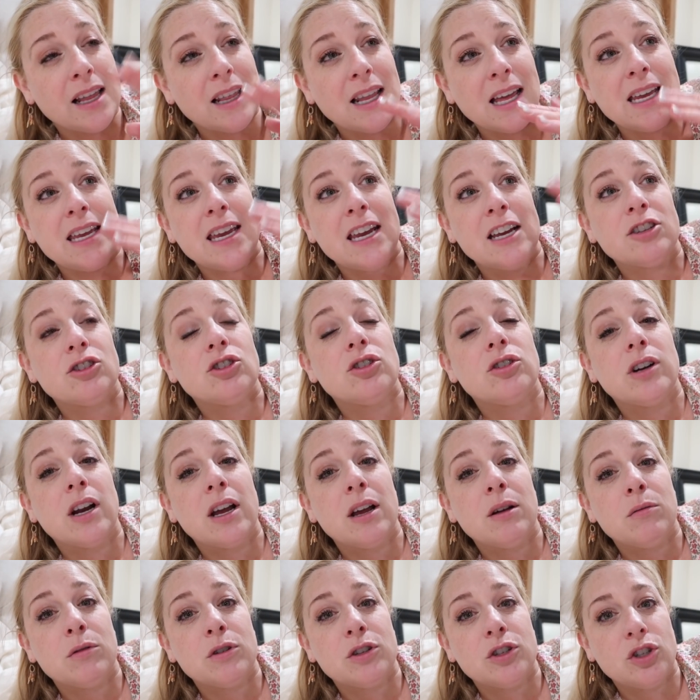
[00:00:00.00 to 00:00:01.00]
Like
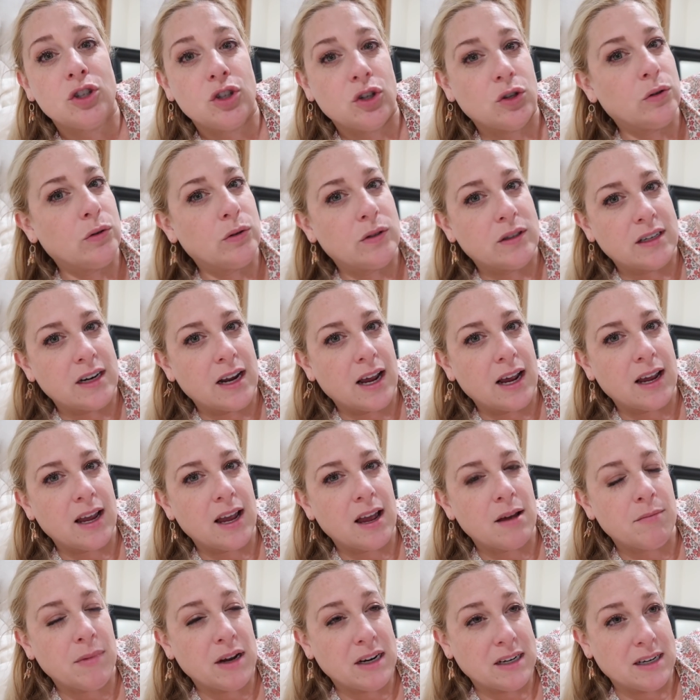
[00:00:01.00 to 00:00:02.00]
yesterday was Tuesday
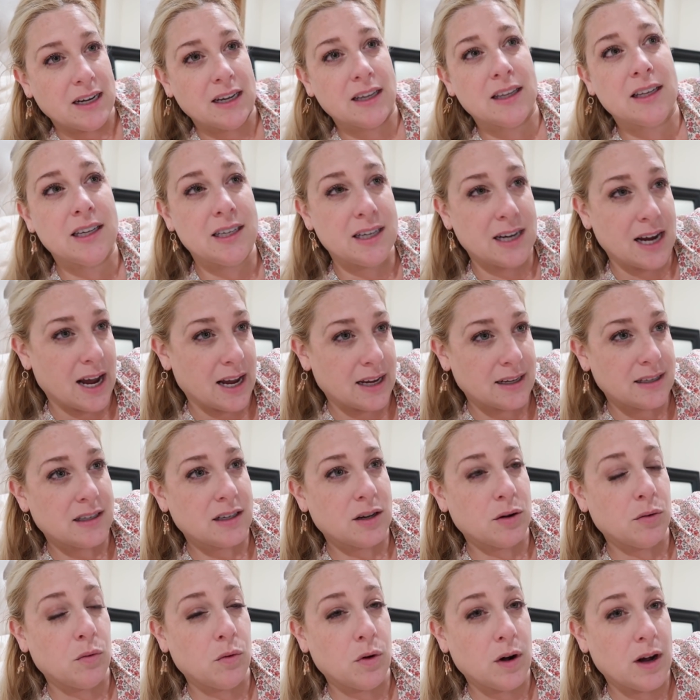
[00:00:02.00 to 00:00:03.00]
and my daily
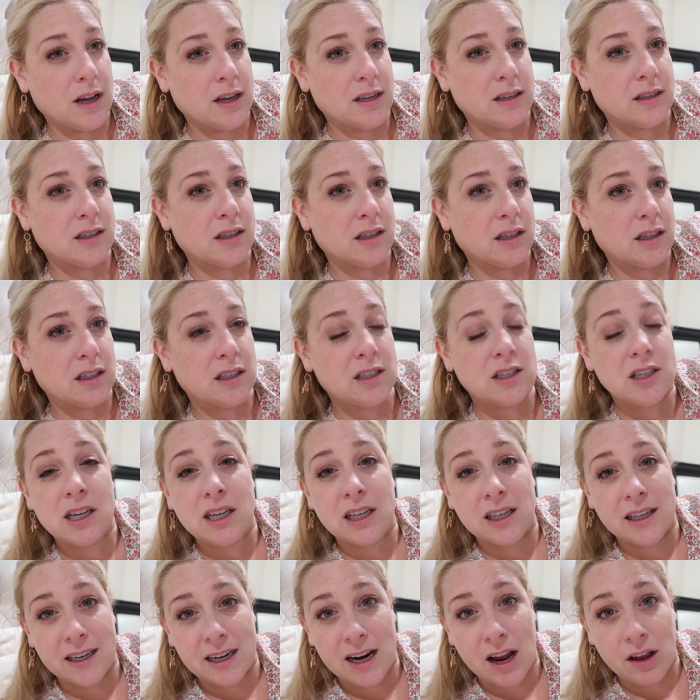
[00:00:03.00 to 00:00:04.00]
task was to
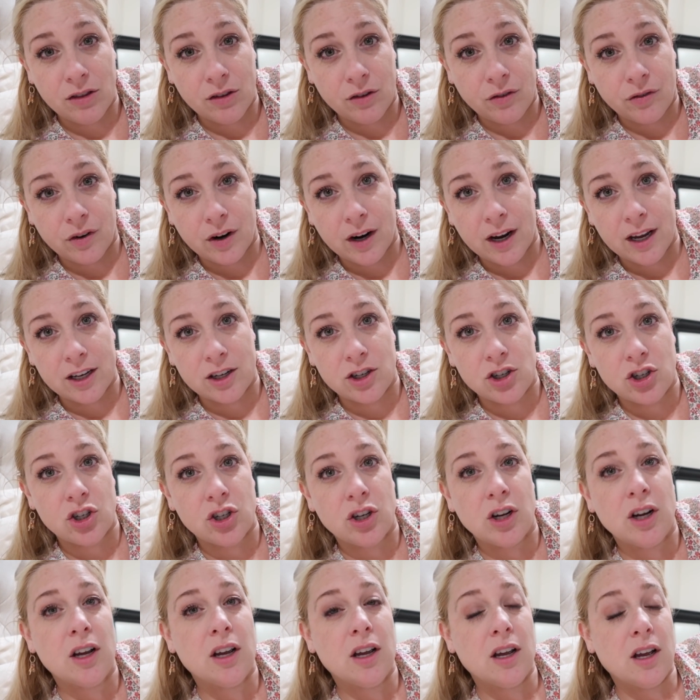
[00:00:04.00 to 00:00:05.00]
clean out the
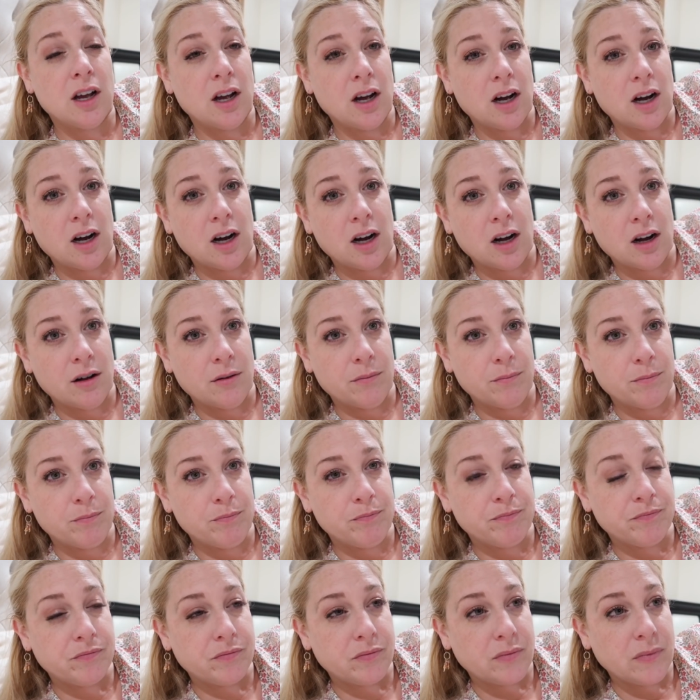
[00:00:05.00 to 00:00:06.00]
fridge, um,
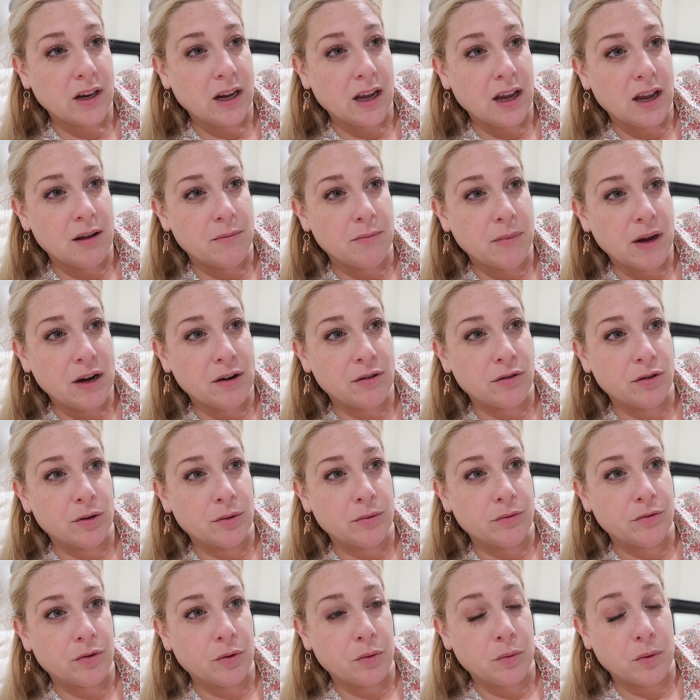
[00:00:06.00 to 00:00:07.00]
and make
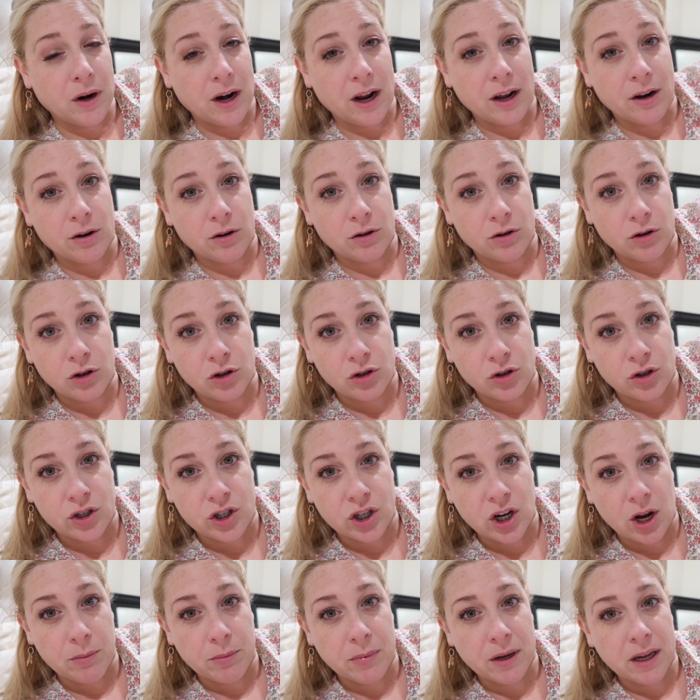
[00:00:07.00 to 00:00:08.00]
room for when I go grocery
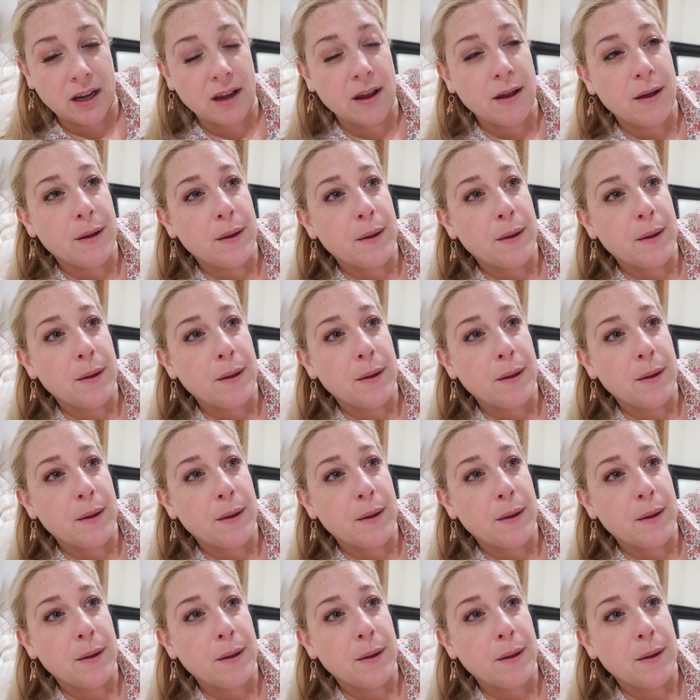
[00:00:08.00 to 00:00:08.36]
shopping.